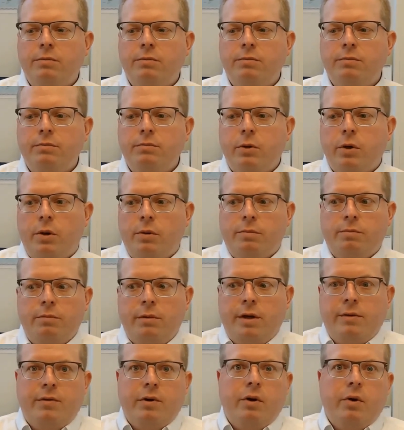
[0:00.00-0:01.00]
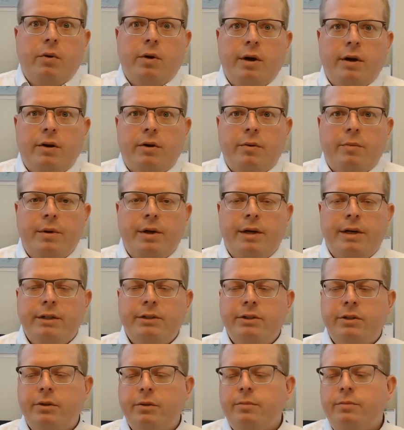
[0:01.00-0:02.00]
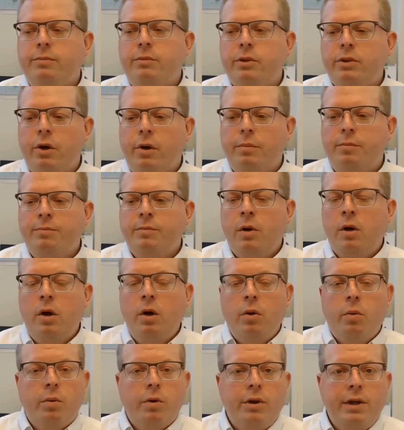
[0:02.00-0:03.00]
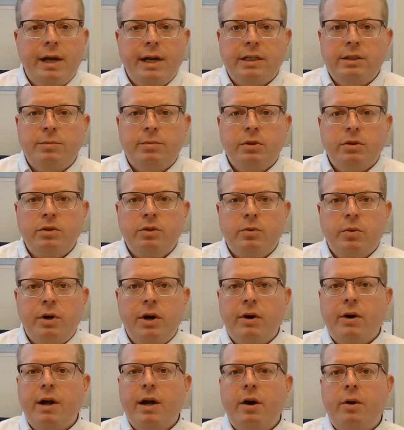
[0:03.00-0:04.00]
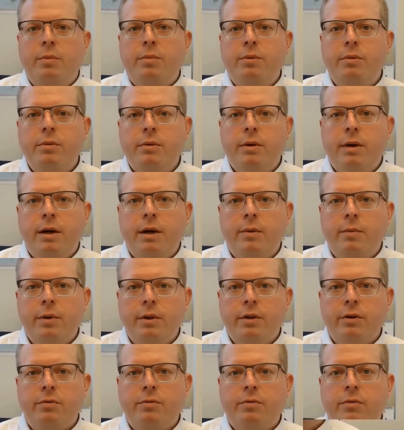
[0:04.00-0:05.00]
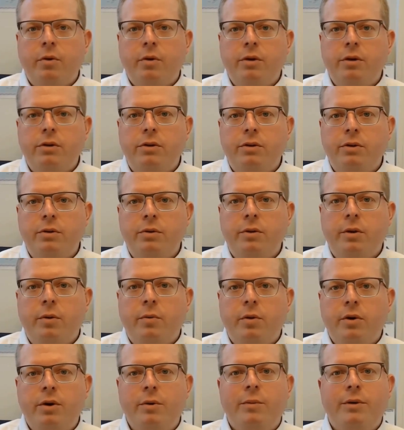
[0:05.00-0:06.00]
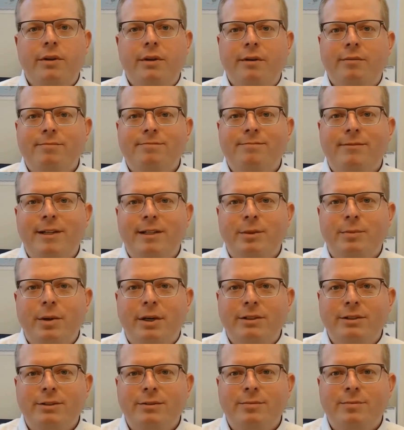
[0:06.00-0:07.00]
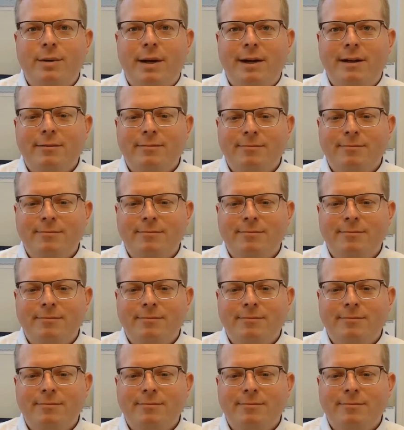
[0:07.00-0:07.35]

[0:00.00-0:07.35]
you know even knowing it could be an issue so we're the experts we're here to help uh, we look forward to uh, working with you thanks a bunch bye